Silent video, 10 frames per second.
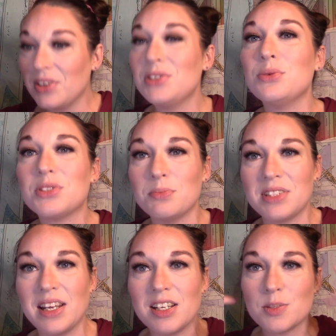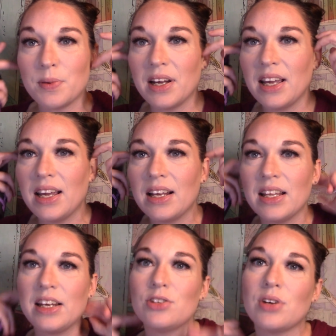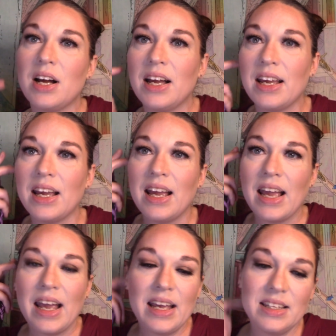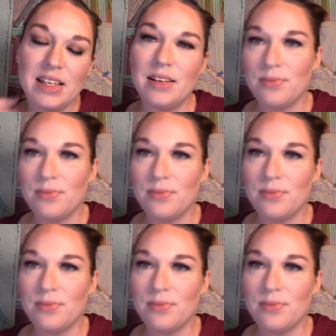do some setting spray and let it dry, and then